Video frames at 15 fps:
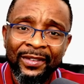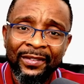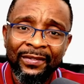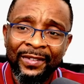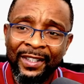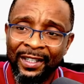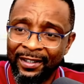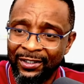
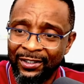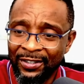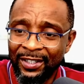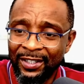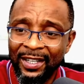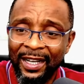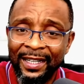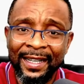The resources
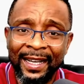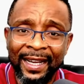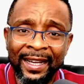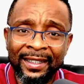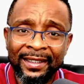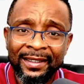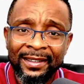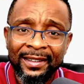are there,
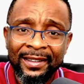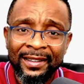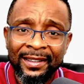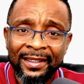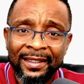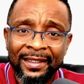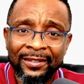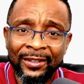
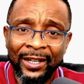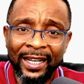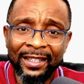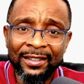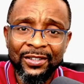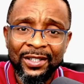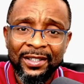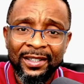
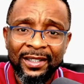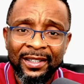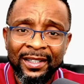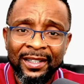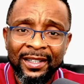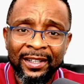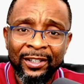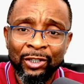right?
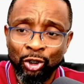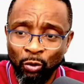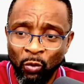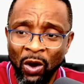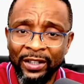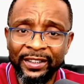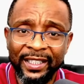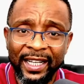You
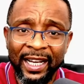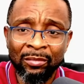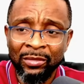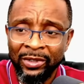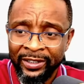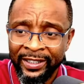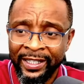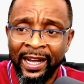want them.
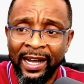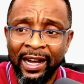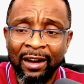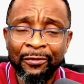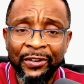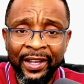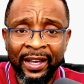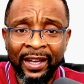Now
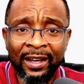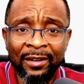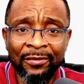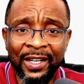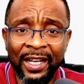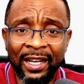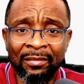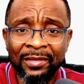Africa have
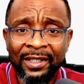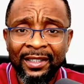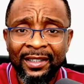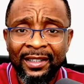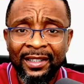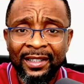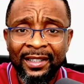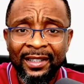them.
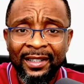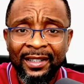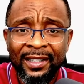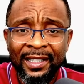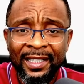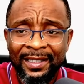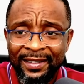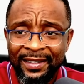
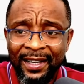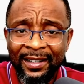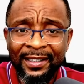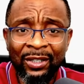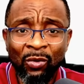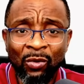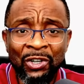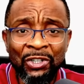Take the
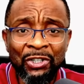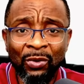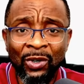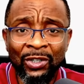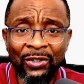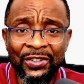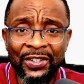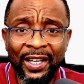ones you want
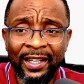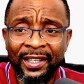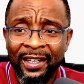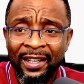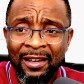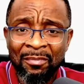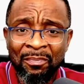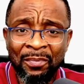to take,
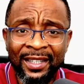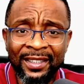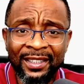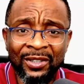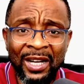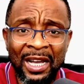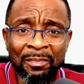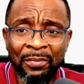pay the
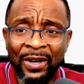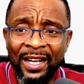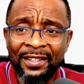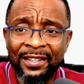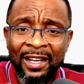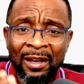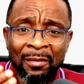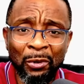right price,
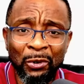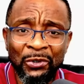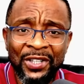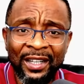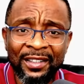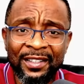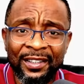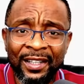protect
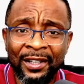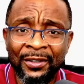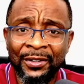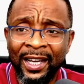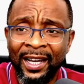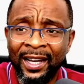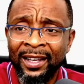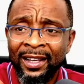the
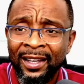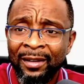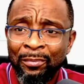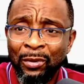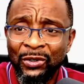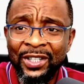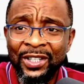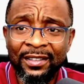area,
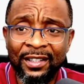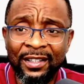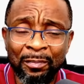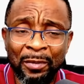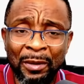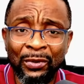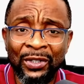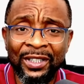protect the
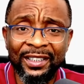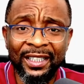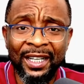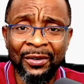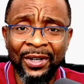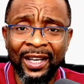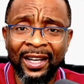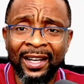people in the
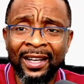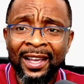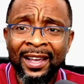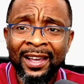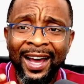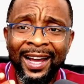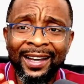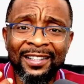area,
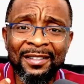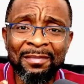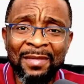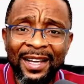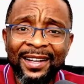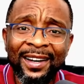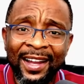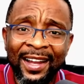at least
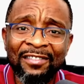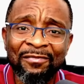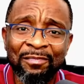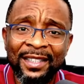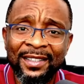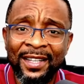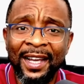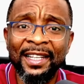make life
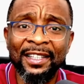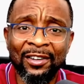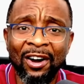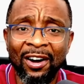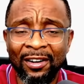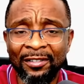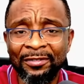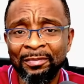better
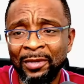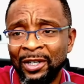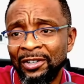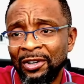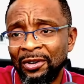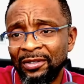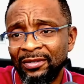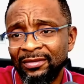enough. But
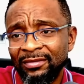no,